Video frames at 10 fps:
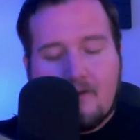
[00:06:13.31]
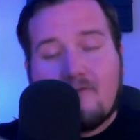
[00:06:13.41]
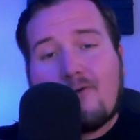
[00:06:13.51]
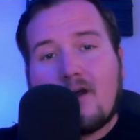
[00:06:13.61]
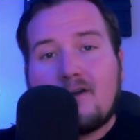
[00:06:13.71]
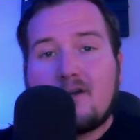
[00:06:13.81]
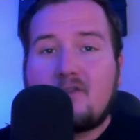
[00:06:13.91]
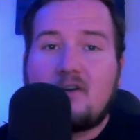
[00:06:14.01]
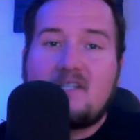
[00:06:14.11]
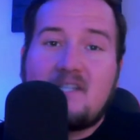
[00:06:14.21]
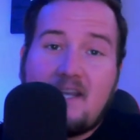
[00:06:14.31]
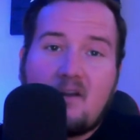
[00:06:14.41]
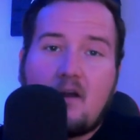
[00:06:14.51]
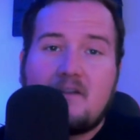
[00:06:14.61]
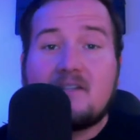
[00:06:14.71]
413
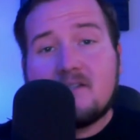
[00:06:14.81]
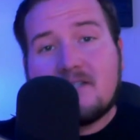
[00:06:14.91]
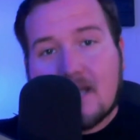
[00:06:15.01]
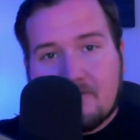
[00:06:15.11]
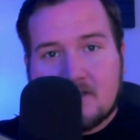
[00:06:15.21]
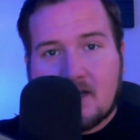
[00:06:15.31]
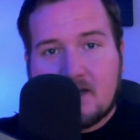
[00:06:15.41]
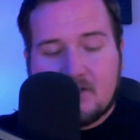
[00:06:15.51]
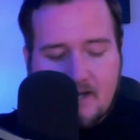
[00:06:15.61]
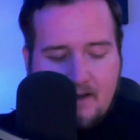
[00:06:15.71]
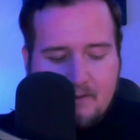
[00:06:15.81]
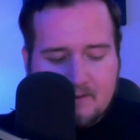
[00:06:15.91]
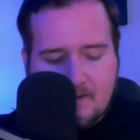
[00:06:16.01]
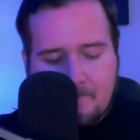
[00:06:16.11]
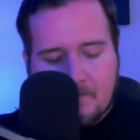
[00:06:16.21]
yards and 7 touchdowns,
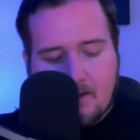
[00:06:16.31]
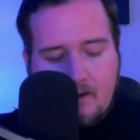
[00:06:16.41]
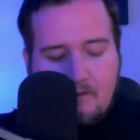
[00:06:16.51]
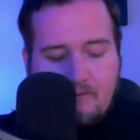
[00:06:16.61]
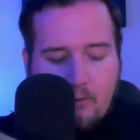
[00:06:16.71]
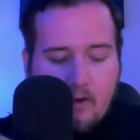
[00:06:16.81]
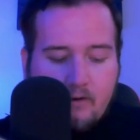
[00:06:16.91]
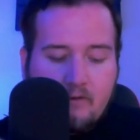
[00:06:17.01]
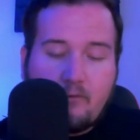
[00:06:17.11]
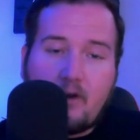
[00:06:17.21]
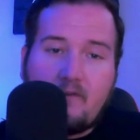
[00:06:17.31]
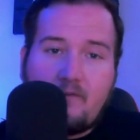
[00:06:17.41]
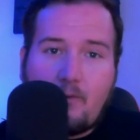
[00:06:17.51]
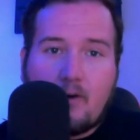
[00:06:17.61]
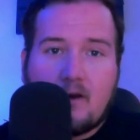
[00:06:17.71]

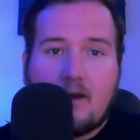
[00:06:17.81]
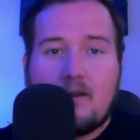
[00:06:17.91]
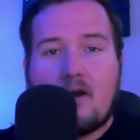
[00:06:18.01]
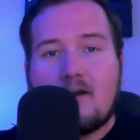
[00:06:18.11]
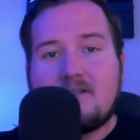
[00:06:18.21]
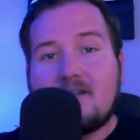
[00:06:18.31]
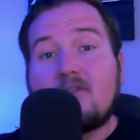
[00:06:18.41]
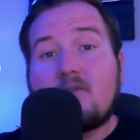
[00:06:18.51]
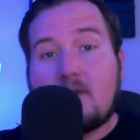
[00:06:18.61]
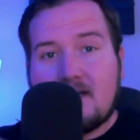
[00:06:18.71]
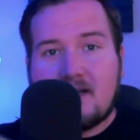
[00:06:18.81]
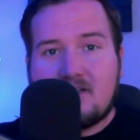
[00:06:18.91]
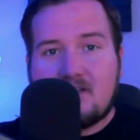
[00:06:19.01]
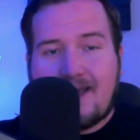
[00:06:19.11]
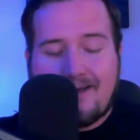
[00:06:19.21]
444 yards and 3
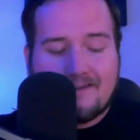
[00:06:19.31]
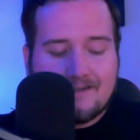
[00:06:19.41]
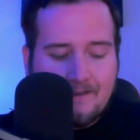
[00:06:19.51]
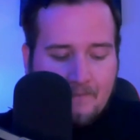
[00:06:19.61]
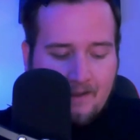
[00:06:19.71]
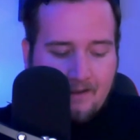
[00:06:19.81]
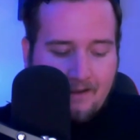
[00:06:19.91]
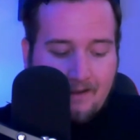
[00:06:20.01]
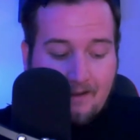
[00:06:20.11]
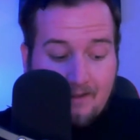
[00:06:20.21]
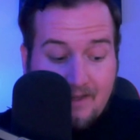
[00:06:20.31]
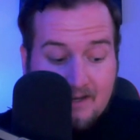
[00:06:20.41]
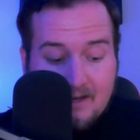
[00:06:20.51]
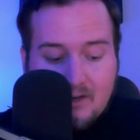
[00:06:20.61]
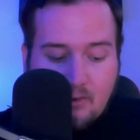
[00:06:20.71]
touchdowns. Then
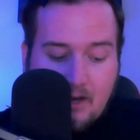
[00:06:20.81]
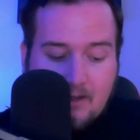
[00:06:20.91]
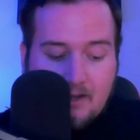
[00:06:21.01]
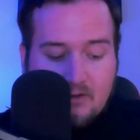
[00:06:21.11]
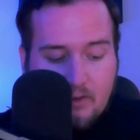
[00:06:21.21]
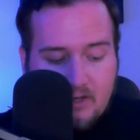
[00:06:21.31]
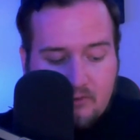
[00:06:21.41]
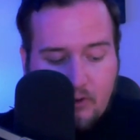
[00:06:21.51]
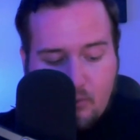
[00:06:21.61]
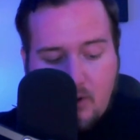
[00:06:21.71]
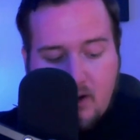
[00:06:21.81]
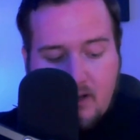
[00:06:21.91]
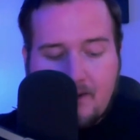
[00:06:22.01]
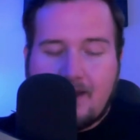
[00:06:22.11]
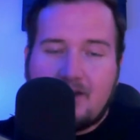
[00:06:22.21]
didn't do anything in
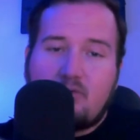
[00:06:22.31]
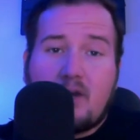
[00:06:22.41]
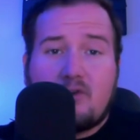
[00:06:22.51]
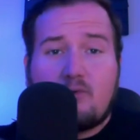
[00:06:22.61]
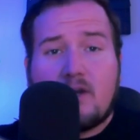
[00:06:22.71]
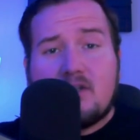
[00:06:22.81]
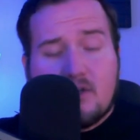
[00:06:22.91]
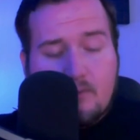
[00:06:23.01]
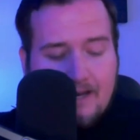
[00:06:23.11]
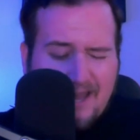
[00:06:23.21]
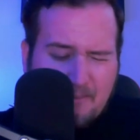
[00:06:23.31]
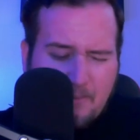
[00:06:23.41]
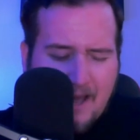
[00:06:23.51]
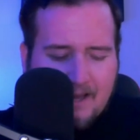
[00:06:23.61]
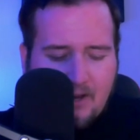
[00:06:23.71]
2021. In 2022, when he came
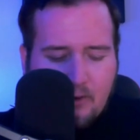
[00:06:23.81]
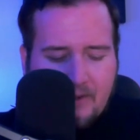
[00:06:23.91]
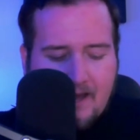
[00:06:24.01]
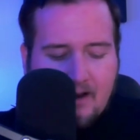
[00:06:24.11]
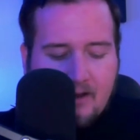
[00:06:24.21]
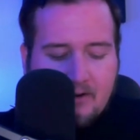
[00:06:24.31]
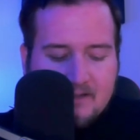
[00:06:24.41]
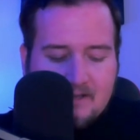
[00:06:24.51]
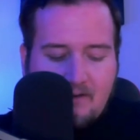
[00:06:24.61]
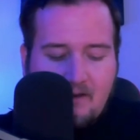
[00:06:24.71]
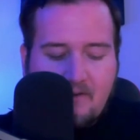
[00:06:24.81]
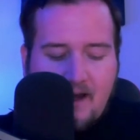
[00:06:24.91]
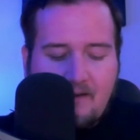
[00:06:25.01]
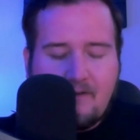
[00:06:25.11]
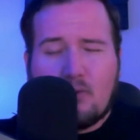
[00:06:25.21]
back, he only had
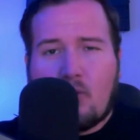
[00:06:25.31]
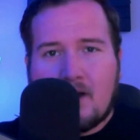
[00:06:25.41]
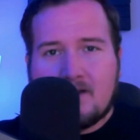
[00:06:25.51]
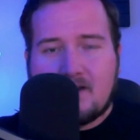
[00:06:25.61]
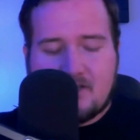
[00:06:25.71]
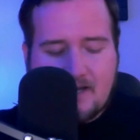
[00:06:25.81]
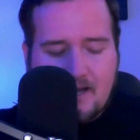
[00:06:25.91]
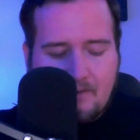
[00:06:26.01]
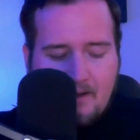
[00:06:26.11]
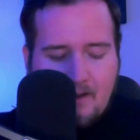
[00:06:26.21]
175 and 1 touchdown.